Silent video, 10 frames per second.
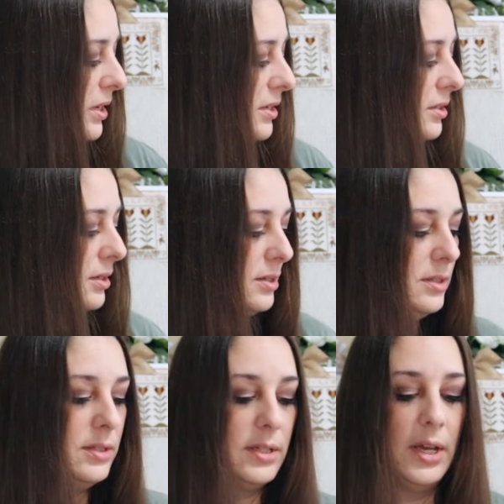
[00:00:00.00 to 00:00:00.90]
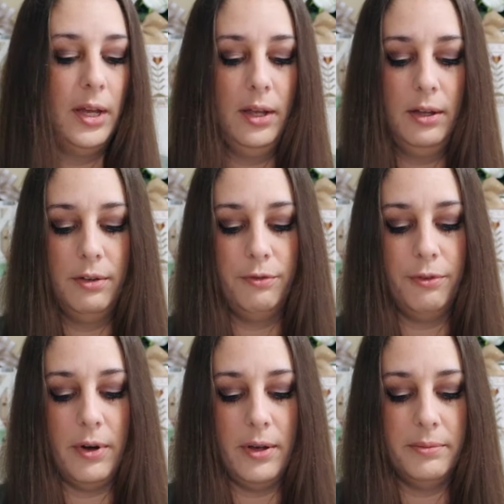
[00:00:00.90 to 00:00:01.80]
pieces
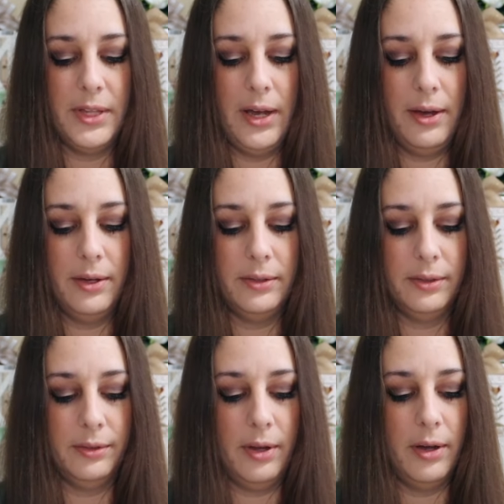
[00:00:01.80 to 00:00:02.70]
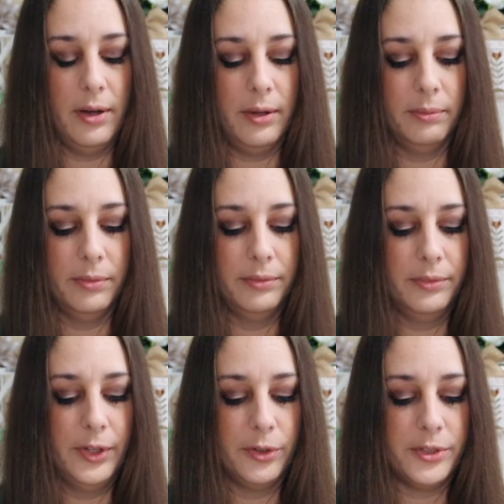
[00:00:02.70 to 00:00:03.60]
from that
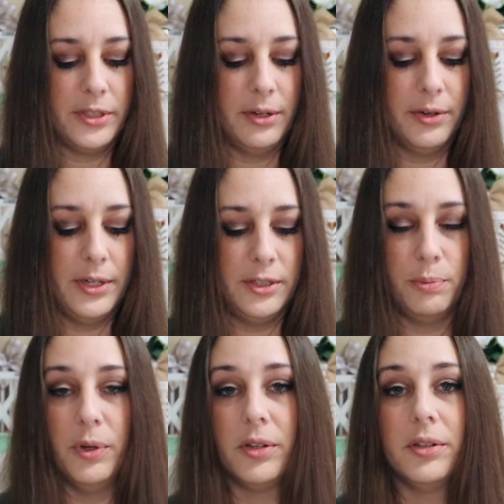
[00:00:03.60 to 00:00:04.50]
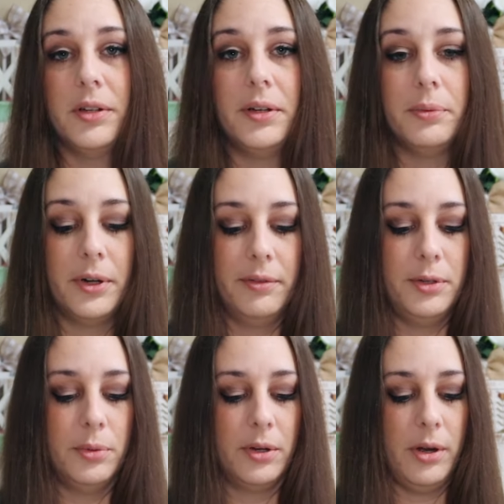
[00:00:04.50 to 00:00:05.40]
little series, booklet, whatever
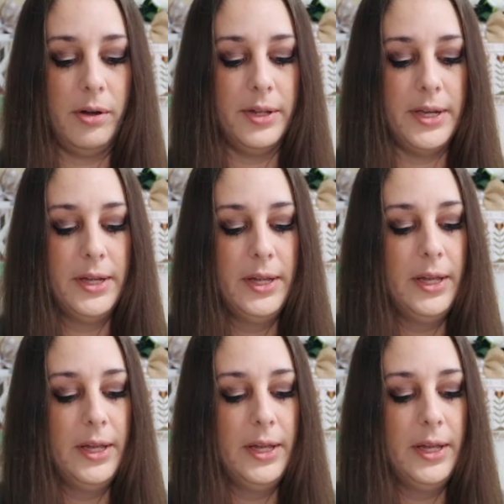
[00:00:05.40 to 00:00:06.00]
you want to call it.